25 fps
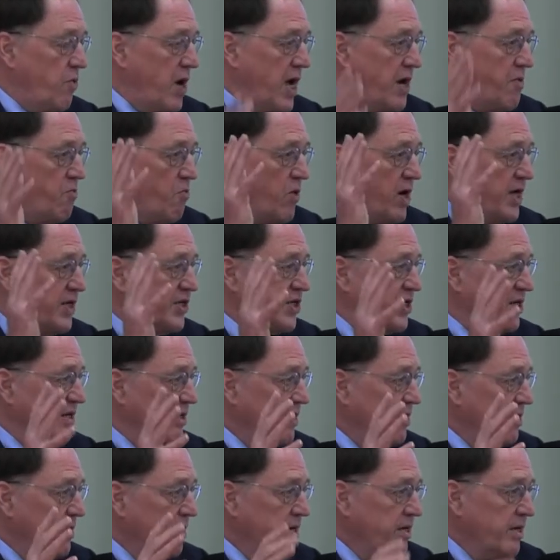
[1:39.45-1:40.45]
One was
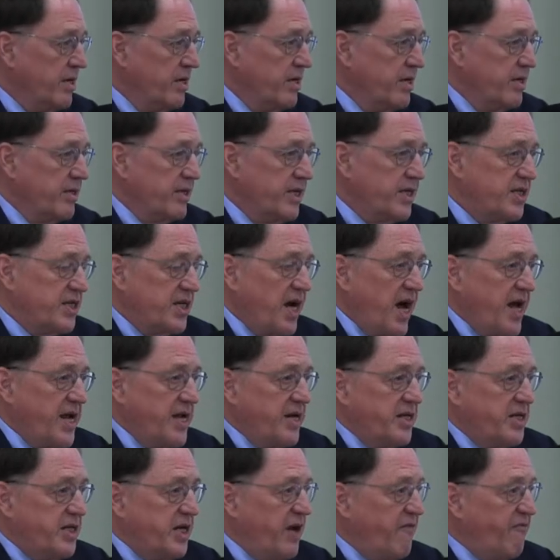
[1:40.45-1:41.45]
the
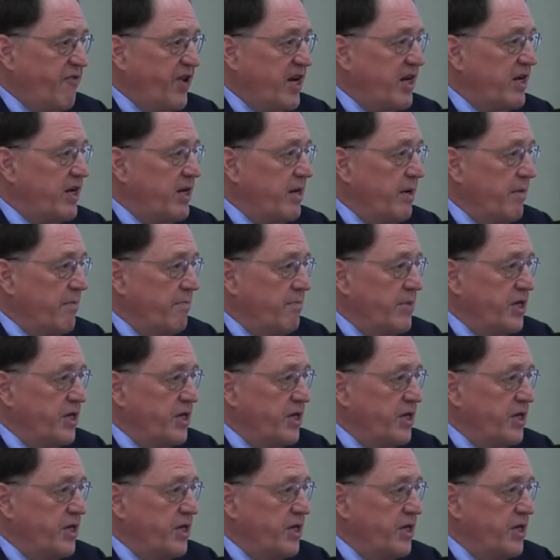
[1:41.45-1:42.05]
scientific